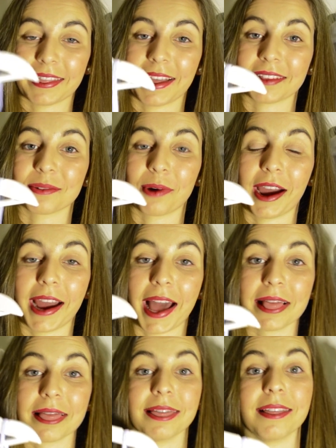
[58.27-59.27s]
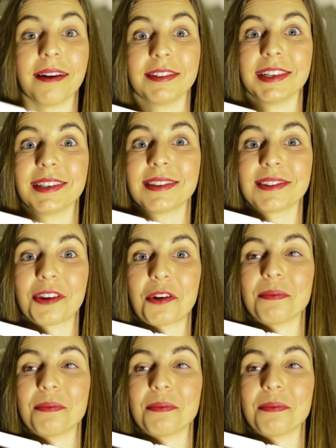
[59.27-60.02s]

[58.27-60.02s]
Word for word: and that's why I love it so